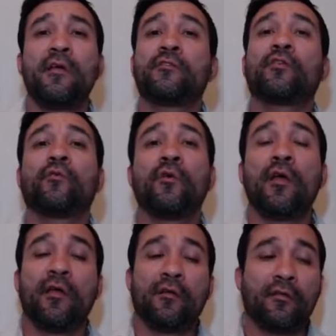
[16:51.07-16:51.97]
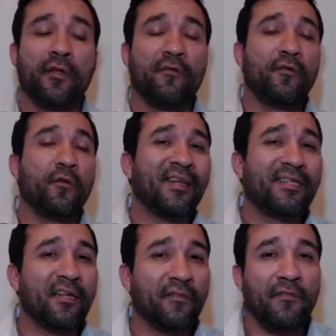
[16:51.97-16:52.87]
So if you
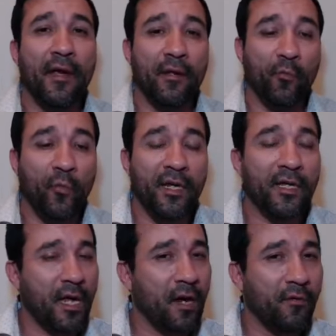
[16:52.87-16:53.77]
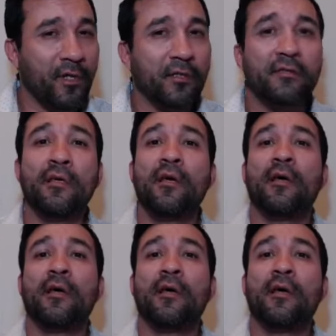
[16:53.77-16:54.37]
identify weak areas,